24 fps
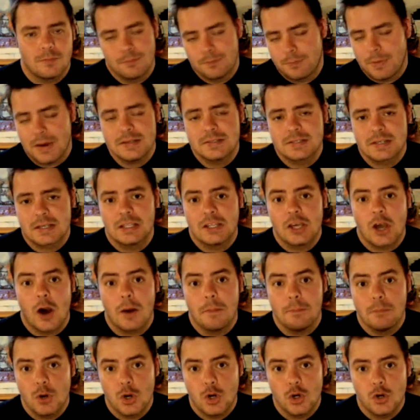Basically,
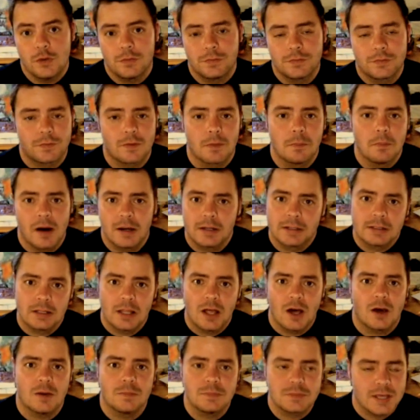I moved from my
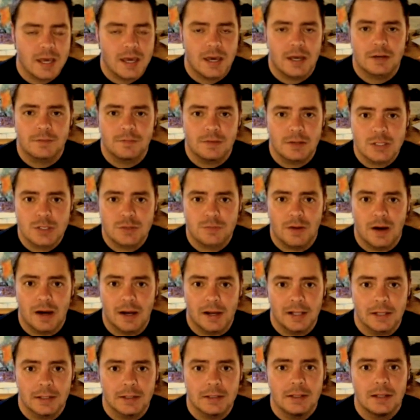little hometown of
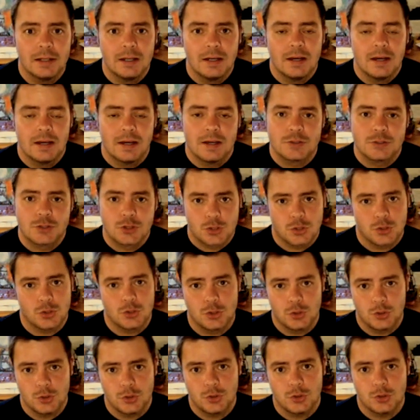Innisfail
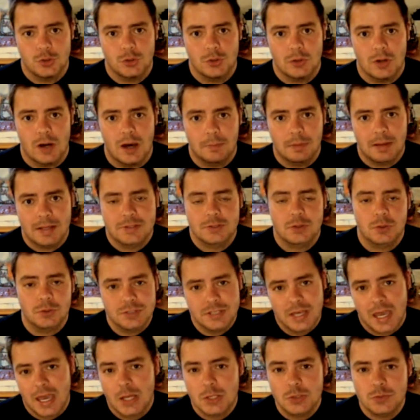to a place
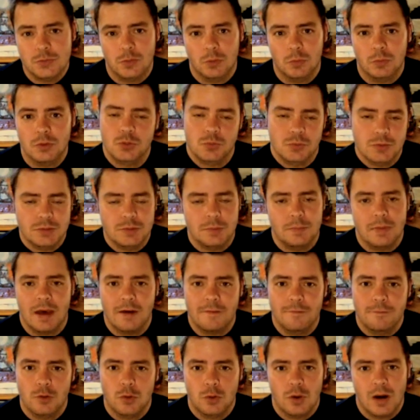called Townsville, which was
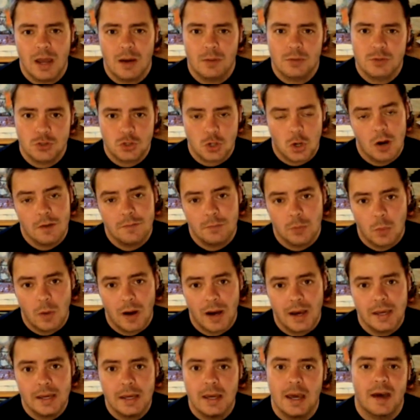about 4 hours drive
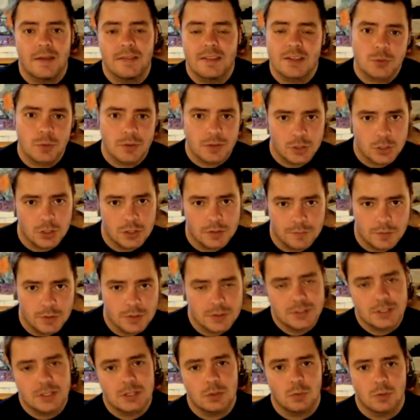away, and that's where the
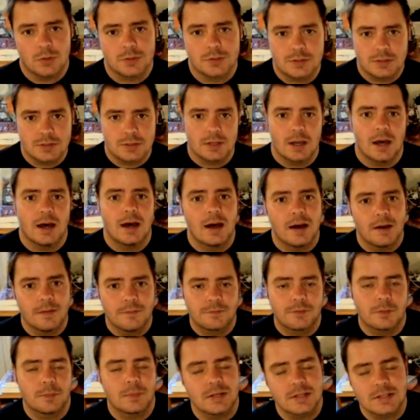university was
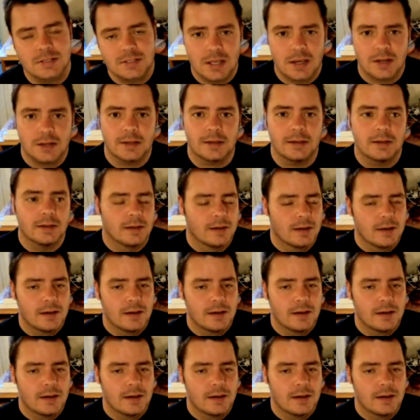for me to study.